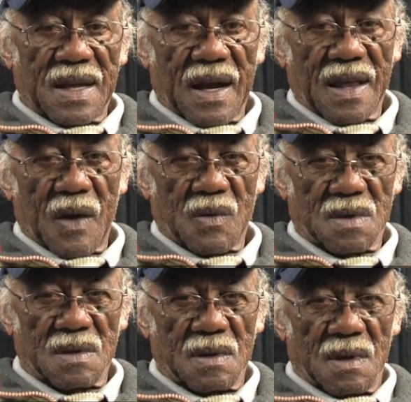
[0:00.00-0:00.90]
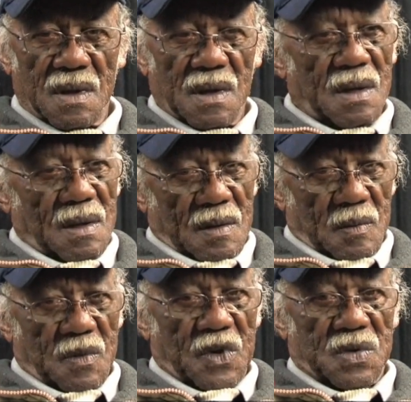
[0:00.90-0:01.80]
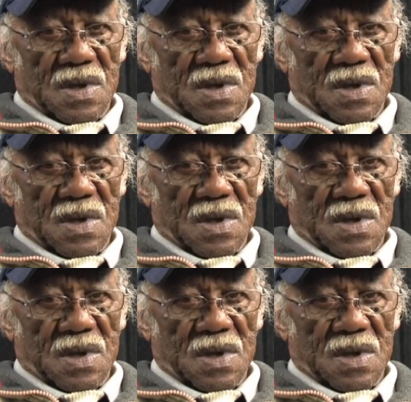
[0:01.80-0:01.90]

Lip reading: That was the most